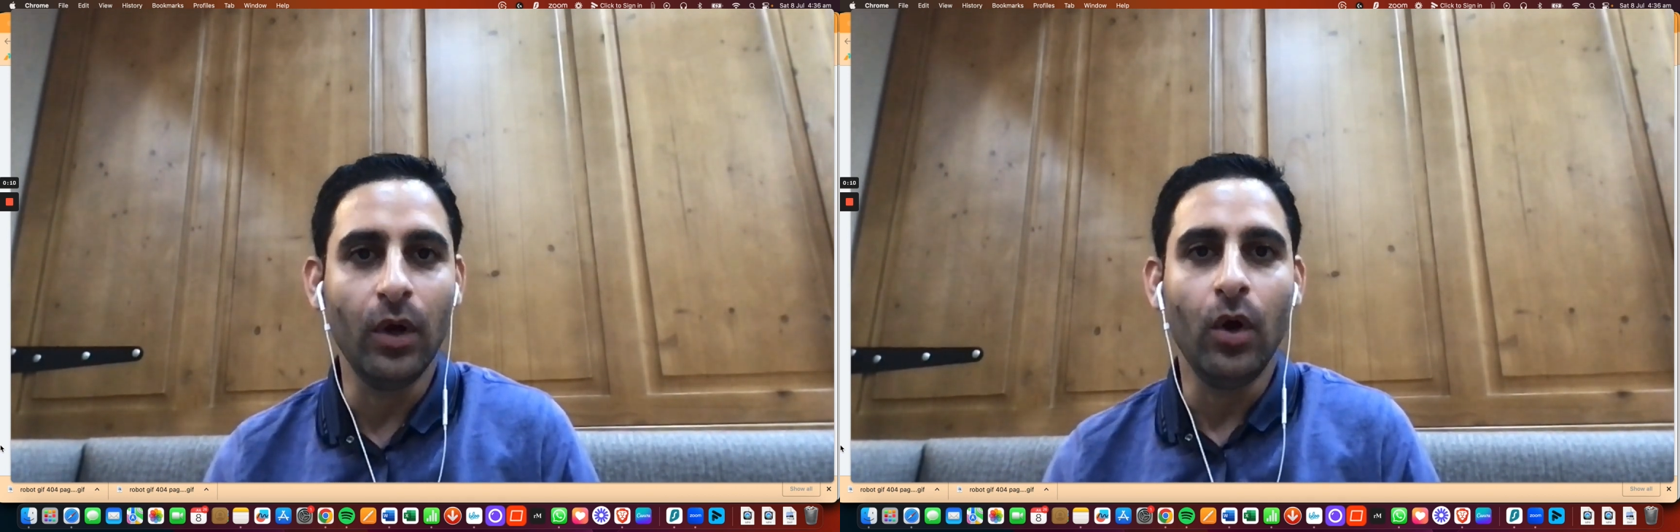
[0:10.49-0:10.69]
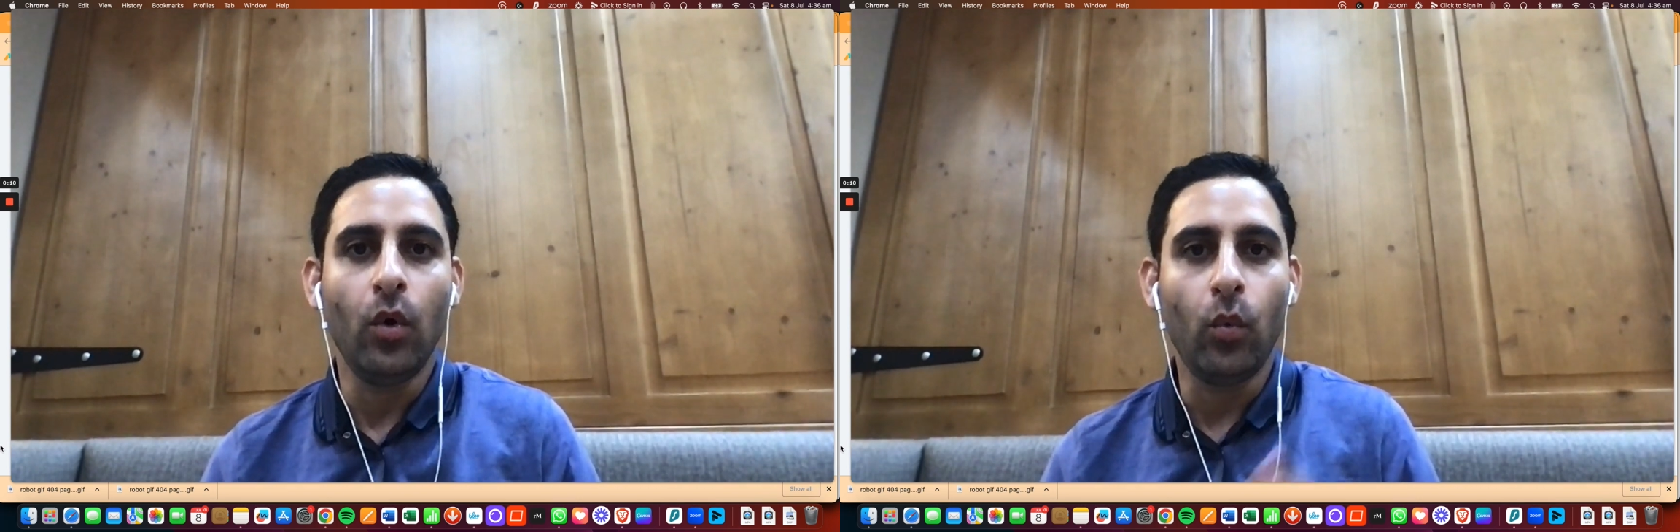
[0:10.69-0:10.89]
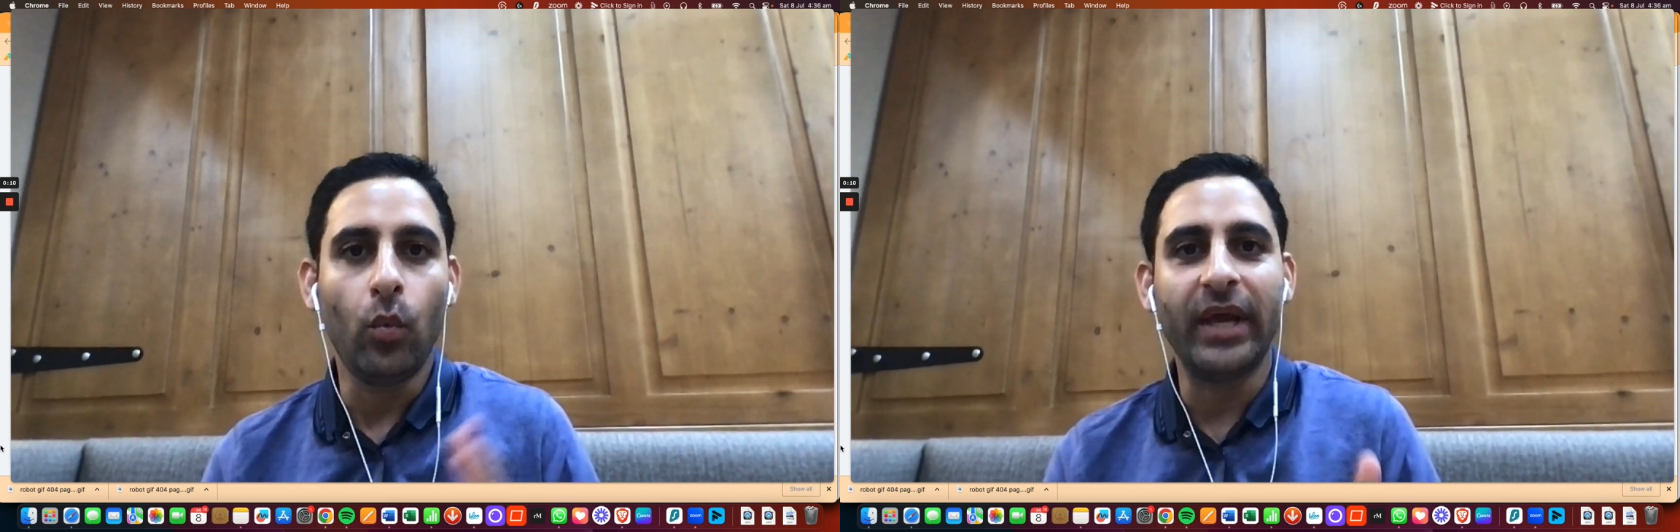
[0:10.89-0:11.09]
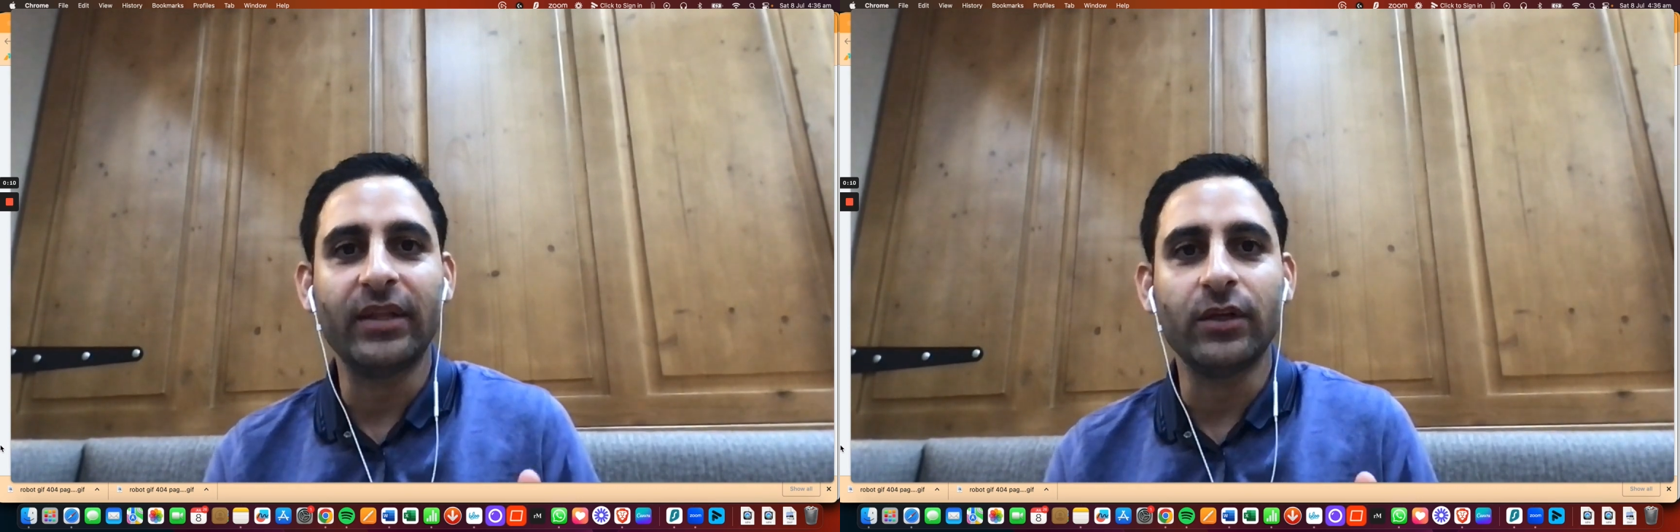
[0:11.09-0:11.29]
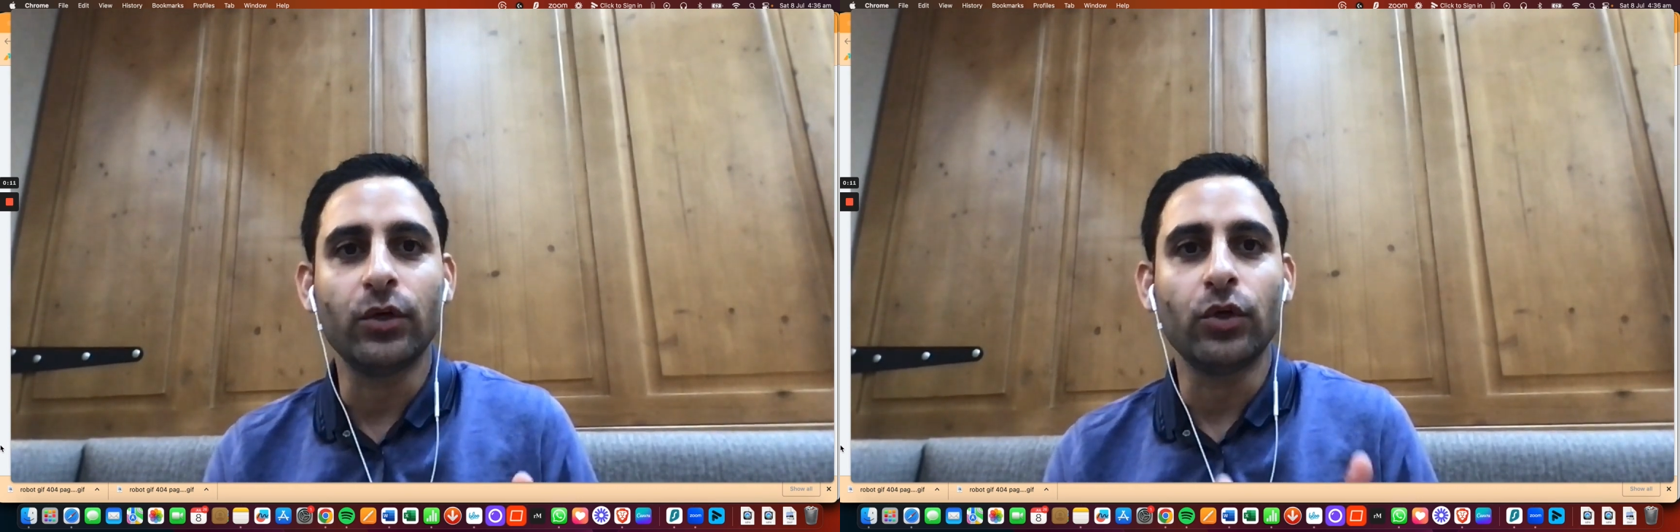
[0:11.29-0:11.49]

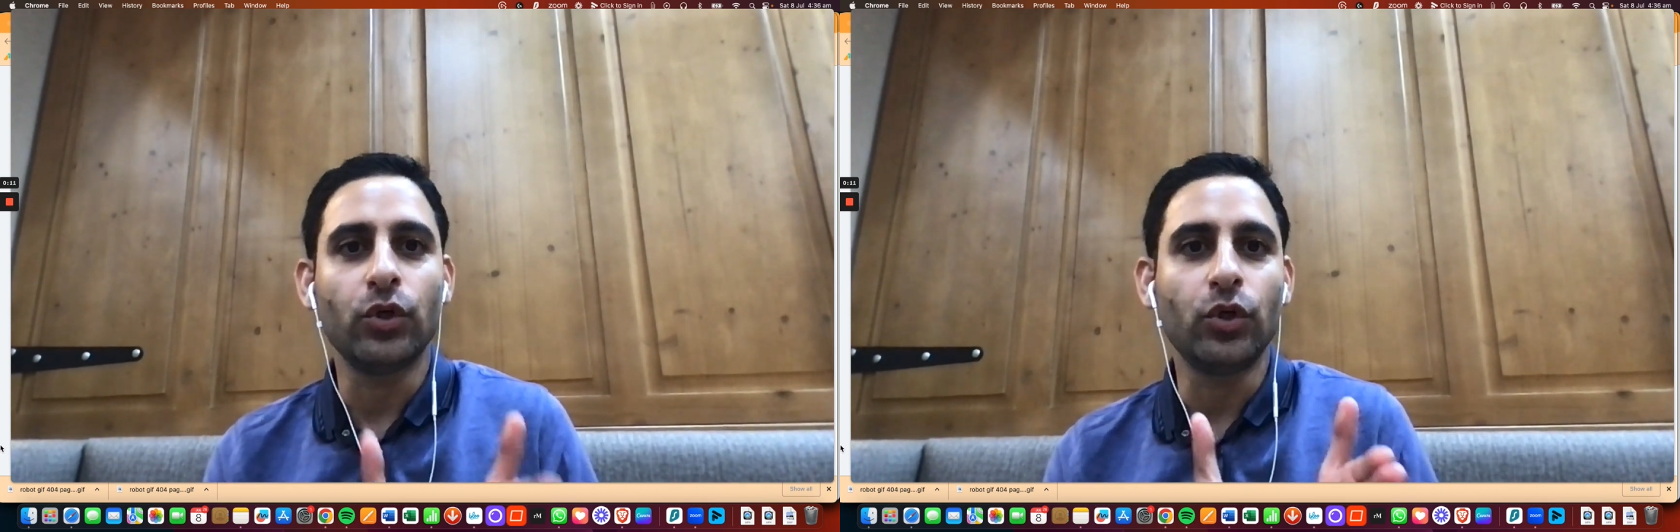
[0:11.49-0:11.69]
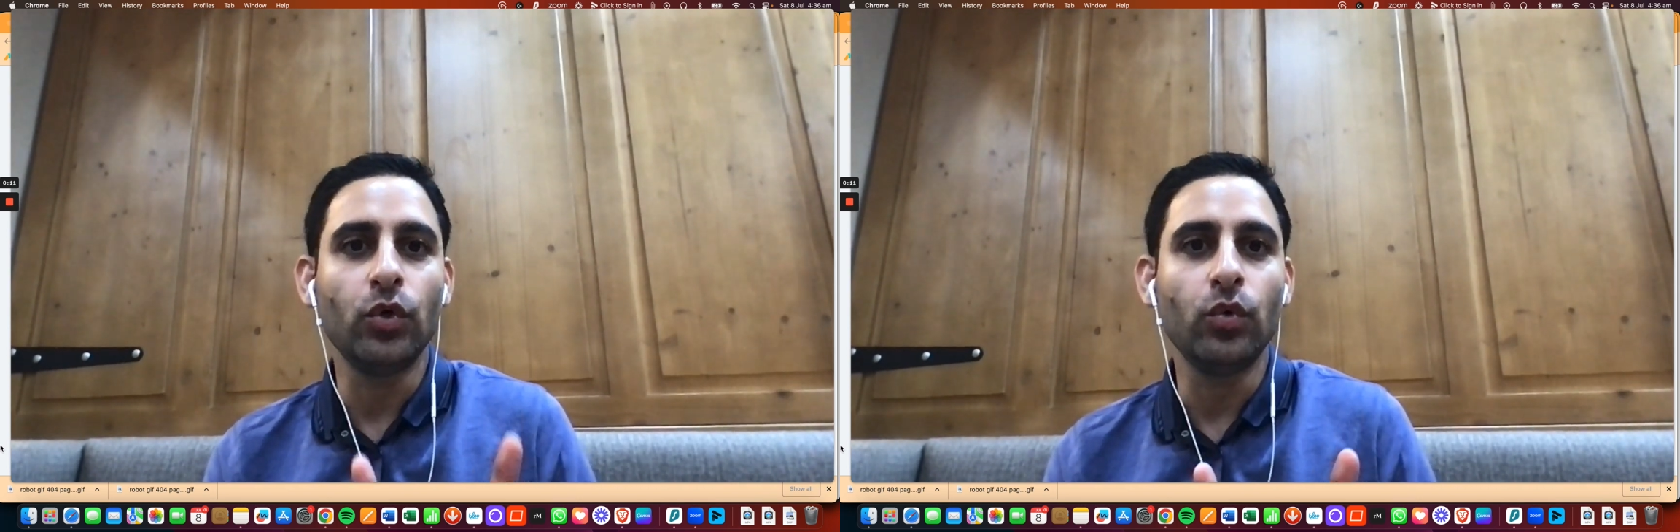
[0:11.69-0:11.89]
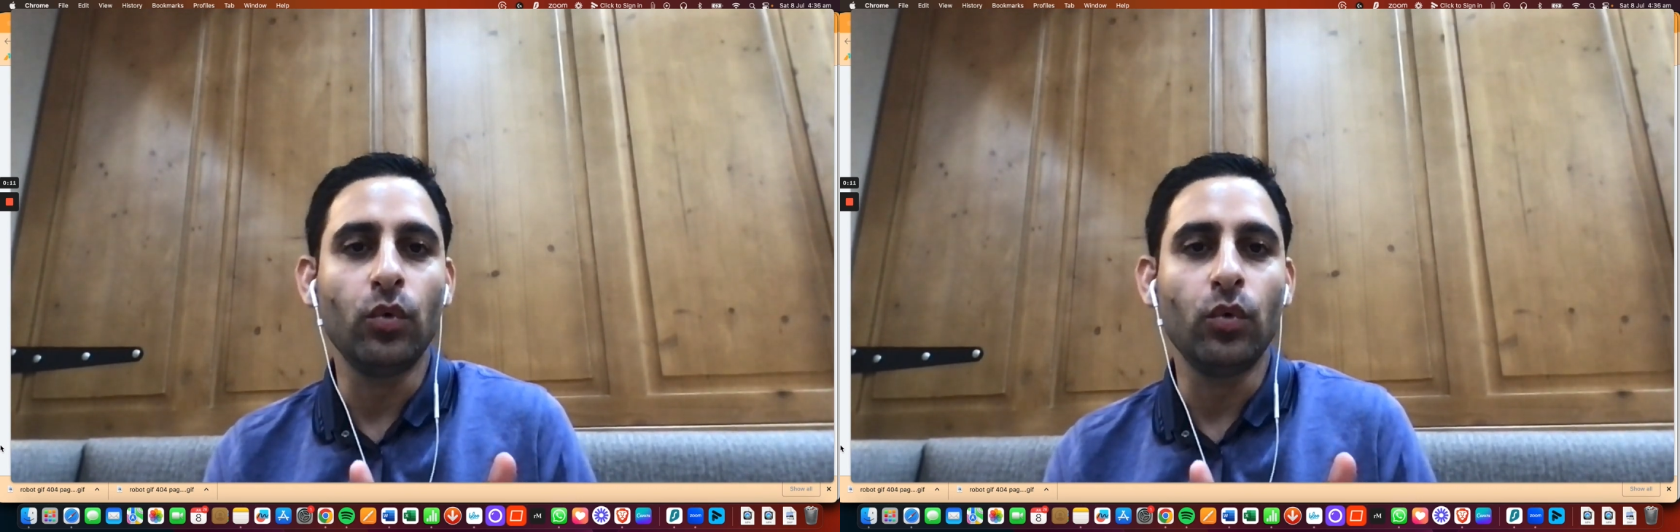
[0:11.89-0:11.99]
when you